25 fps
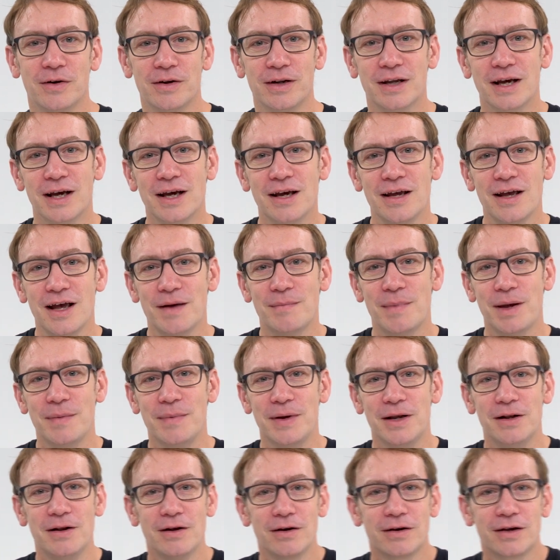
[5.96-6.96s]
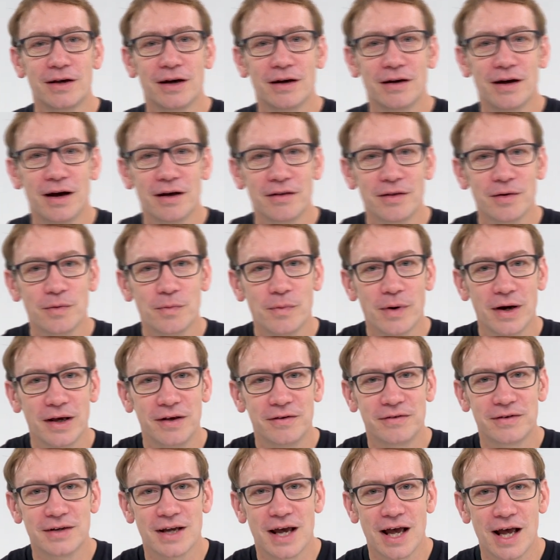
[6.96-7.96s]
on and maybe look at other
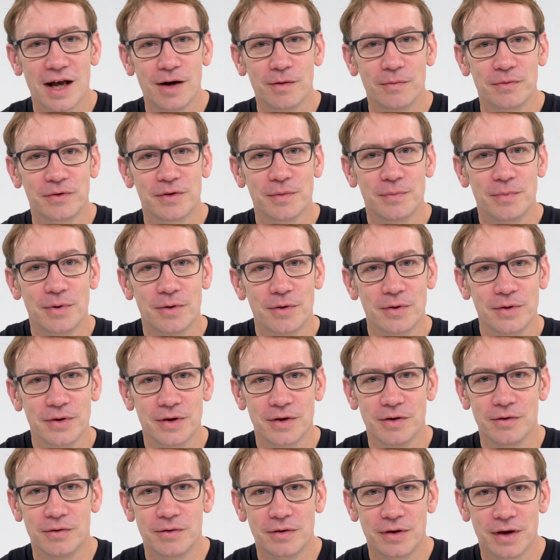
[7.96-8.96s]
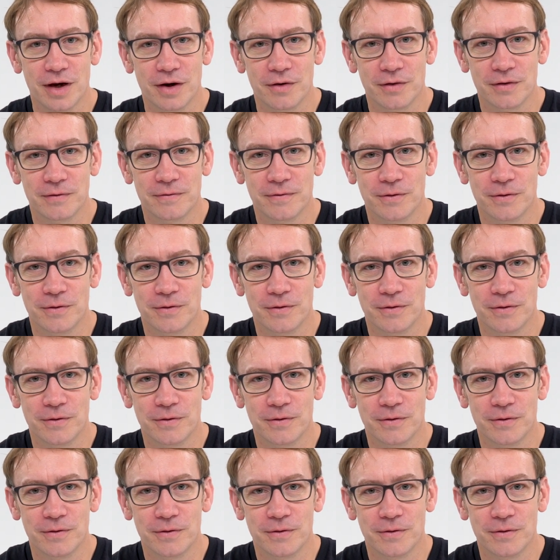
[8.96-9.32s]
ways to help support you going